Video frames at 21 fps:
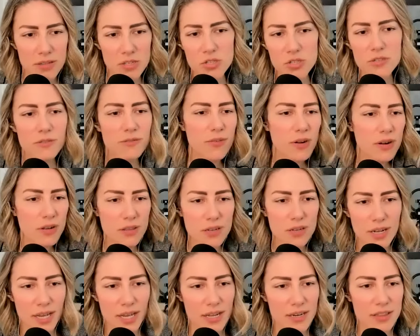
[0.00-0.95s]
They're just
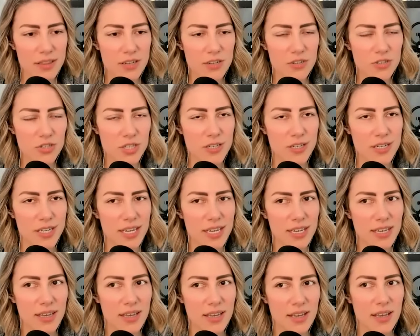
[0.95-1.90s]
farther ahead in their journey.